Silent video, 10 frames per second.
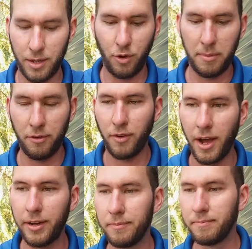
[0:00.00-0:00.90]
Would have been
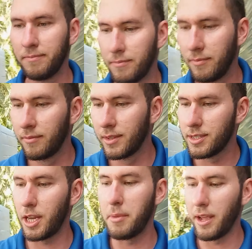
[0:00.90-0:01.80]
fine.
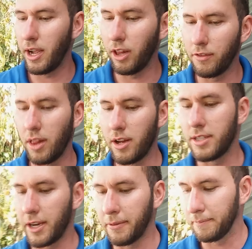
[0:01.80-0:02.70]
Saved me a hell of a lot of
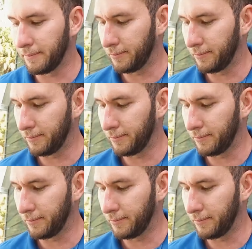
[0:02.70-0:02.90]
time.